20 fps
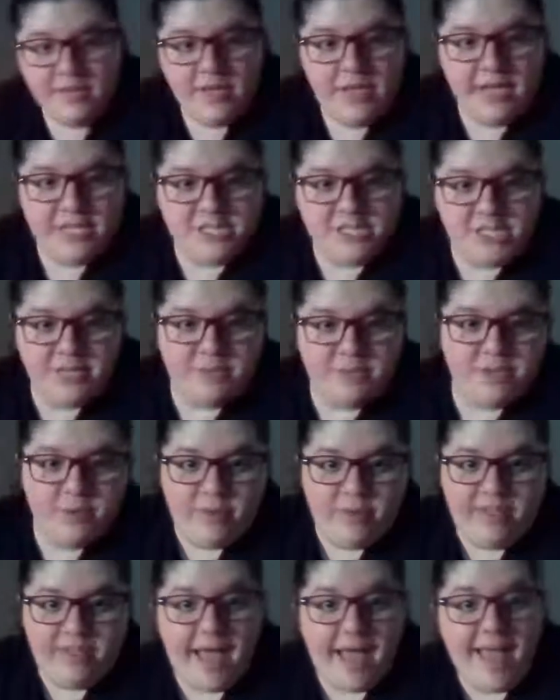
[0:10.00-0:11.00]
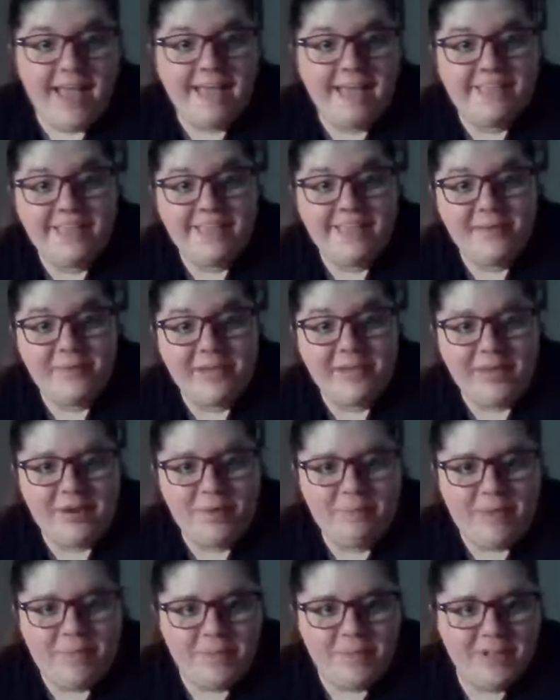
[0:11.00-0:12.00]
Actually, I'm gonna wait. There we go.
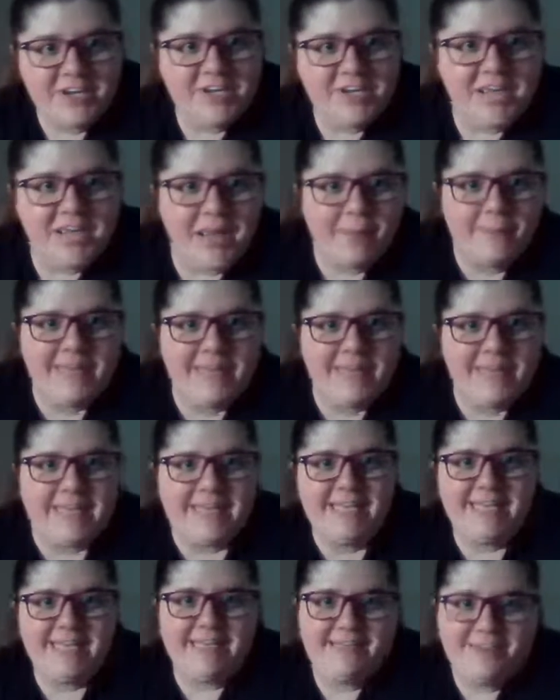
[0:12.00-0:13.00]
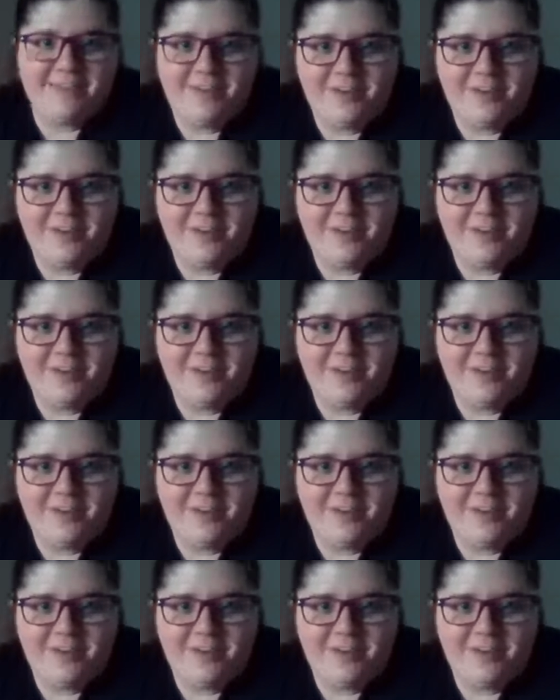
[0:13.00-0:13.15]
People are coming in.